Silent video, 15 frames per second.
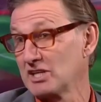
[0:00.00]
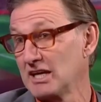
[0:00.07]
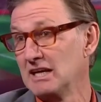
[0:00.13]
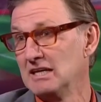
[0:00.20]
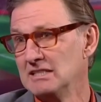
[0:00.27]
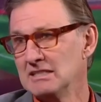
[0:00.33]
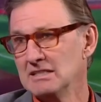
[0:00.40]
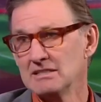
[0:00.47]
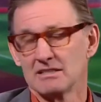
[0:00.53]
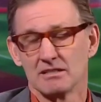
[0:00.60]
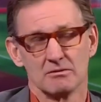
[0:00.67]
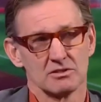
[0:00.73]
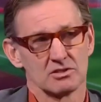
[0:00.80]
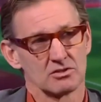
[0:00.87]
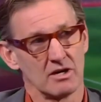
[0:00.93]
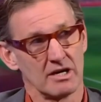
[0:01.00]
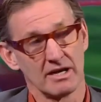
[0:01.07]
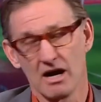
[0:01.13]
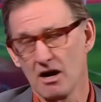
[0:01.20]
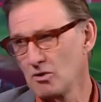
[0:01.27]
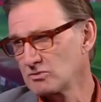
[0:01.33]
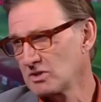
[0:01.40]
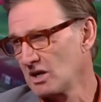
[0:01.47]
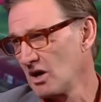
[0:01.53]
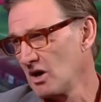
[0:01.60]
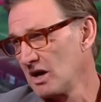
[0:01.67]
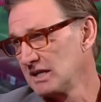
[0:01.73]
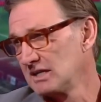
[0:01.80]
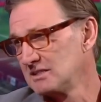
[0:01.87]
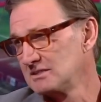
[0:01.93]
there that was trying to hold the
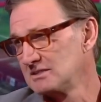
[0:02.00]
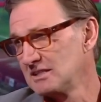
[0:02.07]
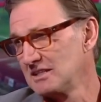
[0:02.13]
line and